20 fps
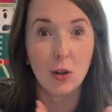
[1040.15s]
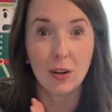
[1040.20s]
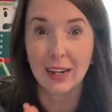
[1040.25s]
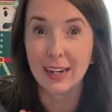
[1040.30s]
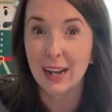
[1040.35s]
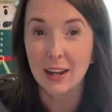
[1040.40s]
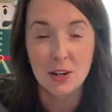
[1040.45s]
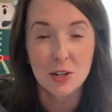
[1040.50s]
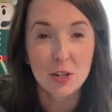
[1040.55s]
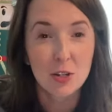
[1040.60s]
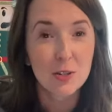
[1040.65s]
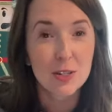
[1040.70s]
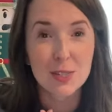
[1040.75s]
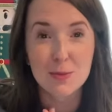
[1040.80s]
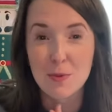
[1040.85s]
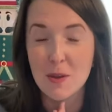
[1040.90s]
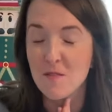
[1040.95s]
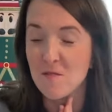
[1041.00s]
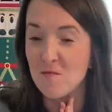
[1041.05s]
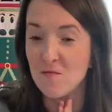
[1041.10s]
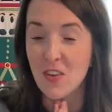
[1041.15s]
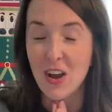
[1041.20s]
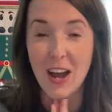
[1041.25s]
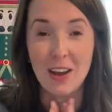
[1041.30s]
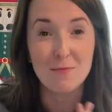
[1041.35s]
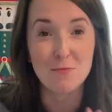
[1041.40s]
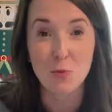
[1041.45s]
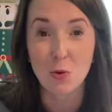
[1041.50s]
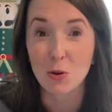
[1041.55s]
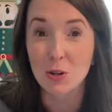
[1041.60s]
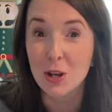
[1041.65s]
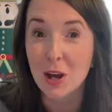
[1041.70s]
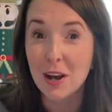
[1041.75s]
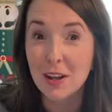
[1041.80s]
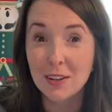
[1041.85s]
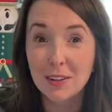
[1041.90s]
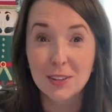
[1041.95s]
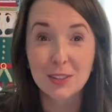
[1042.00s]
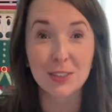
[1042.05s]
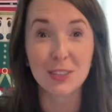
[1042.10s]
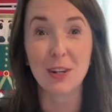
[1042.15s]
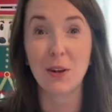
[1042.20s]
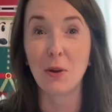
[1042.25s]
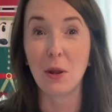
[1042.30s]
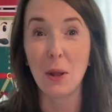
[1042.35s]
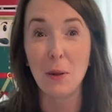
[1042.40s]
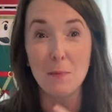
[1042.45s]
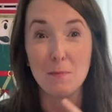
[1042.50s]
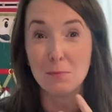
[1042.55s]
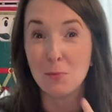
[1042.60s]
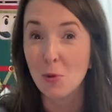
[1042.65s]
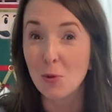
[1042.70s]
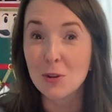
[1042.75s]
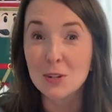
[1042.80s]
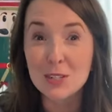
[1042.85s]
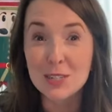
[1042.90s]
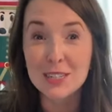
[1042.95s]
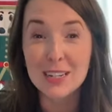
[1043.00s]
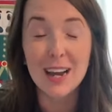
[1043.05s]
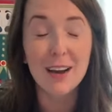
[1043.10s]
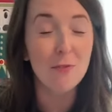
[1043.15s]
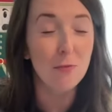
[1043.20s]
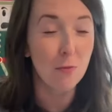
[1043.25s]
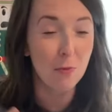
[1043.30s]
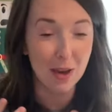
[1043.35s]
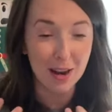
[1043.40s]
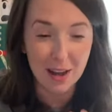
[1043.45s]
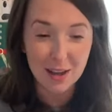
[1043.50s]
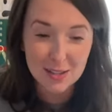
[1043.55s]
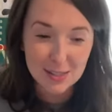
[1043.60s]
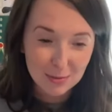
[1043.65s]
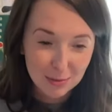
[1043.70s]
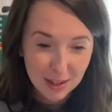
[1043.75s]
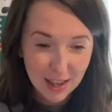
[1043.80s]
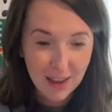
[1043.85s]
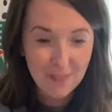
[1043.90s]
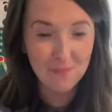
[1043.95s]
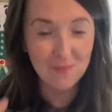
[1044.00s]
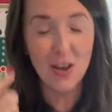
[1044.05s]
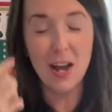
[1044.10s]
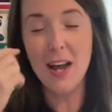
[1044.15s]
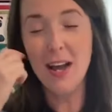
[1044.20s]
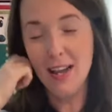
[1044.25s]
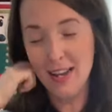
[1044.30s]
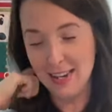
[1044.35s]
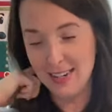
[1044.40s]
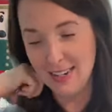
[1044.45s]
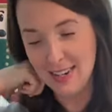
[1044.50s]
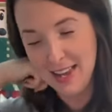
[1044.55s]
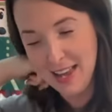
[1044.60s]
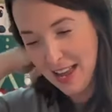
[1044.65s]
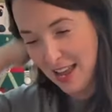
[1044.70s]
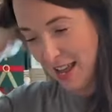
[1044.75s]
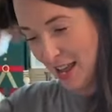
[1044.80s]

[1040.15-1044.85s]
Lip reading: All I got to do is spend $5 more and I'll get more stuff. What else will I find?